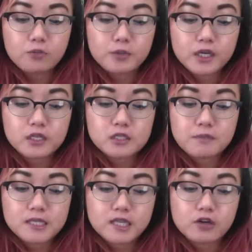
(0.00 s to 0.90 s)
because
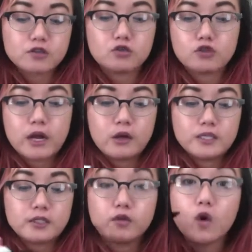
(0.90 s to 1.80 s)
mascaras don't dry out
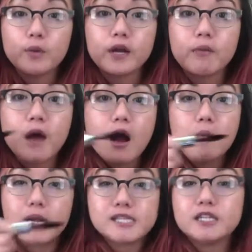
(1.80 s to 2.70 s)
until you open them,
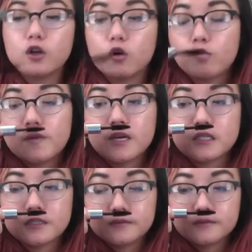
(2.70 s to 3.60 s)
but I didn't open
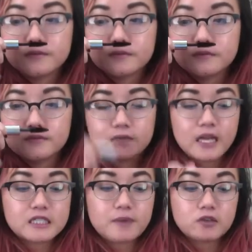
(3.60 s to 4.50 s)
this.
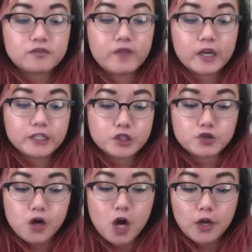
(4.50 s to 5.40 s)
It smells very
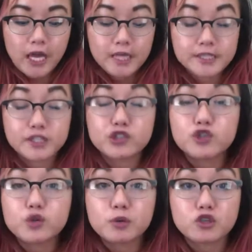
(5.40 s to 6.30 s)
strong and it's
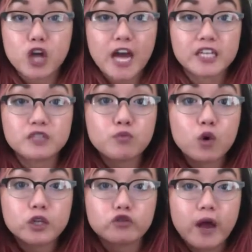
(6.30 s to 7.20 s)
super dry. It's
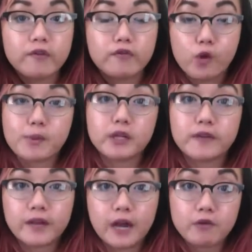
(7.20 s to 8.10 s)
more dry of a formula
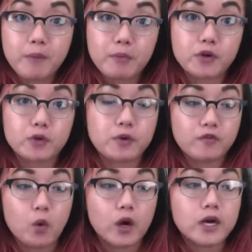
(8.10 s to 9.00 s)
than I remembered
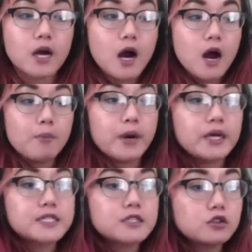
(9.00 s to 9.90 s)
before,
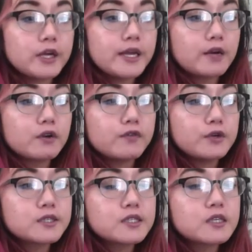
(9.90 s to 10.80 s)
but looking at
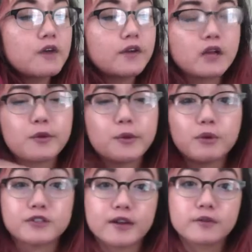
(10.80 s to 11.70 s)
reviews and stuff, a lot of
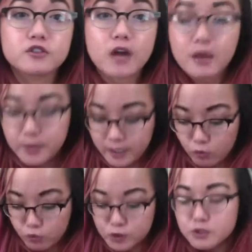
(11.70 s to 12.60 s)
people said it was dry, but it
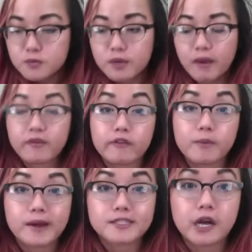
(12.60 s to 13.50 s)
used to be my favorite
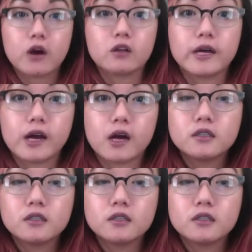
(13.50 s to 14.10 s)
mascara, like